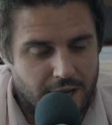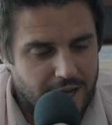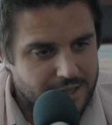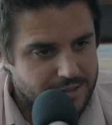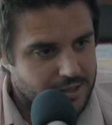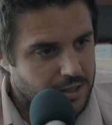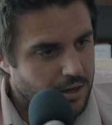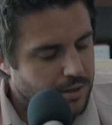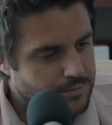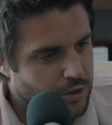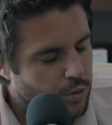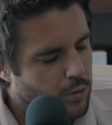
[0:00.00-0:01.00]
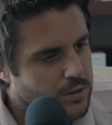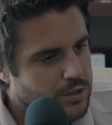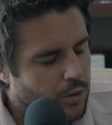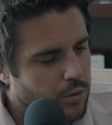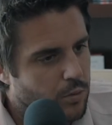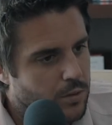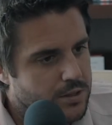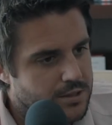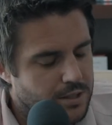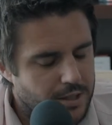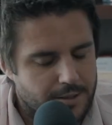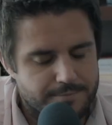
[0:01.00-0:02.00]
as it comes. Who was, who
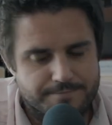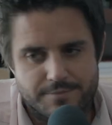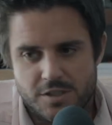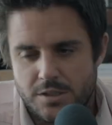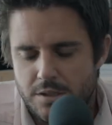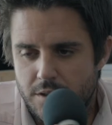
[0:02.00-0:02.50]
was, um,